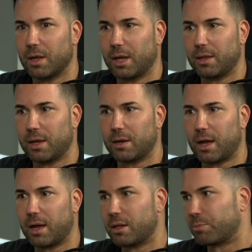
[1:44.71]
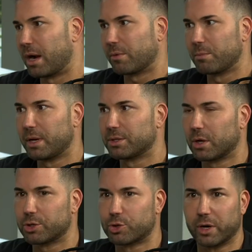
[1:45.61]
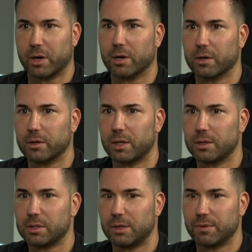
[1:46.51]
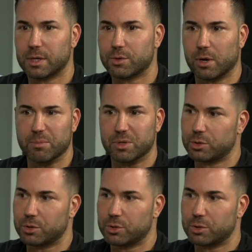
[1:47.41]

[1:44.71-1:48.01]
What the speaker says: And then another product we make is called Trigger, and Steven Slate Drums.